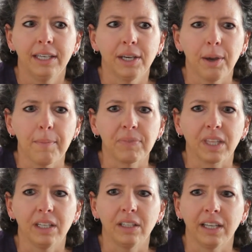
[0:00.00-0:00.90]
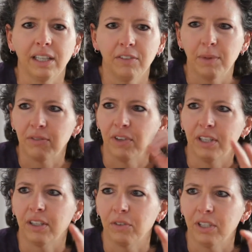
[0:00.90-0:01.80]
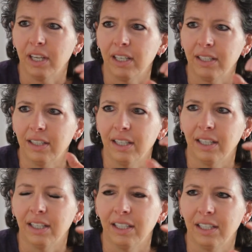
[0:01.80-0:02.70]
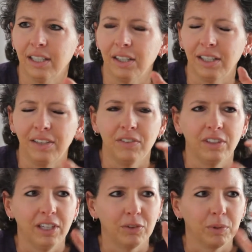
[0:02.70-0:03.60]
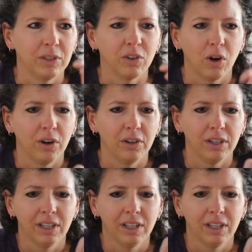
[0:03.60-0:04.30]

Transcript: I live my faith every day, and even the days when it's hard,